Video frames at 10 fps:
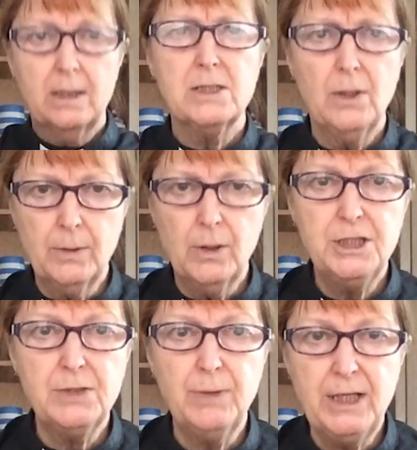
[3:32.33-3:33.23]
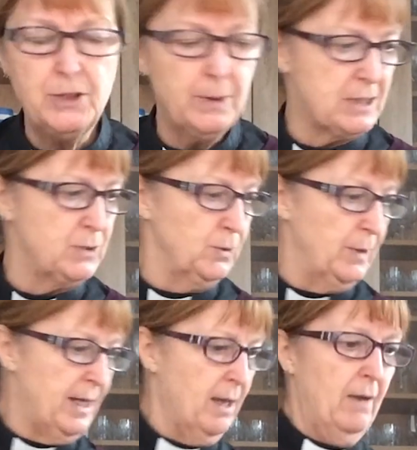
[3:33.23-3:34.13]
So I'm going to read you a
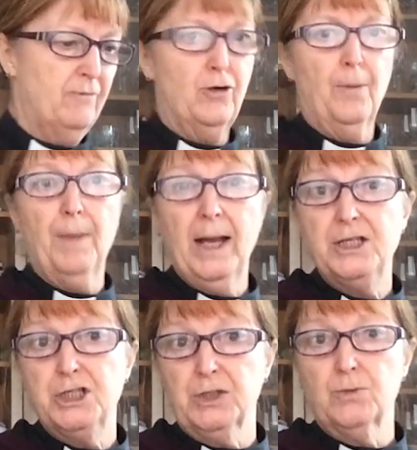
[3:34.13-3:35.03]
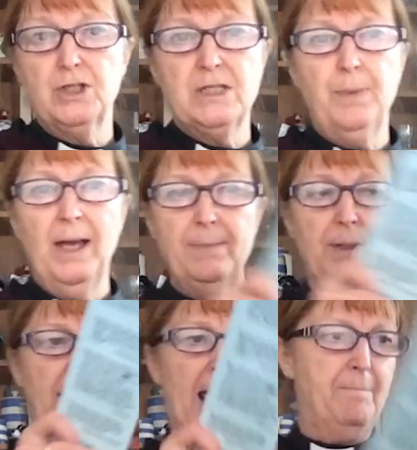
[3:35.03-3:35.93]
story from my children's
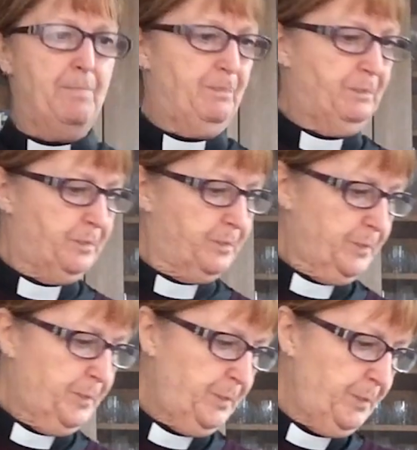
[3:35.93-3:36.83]
Bible again.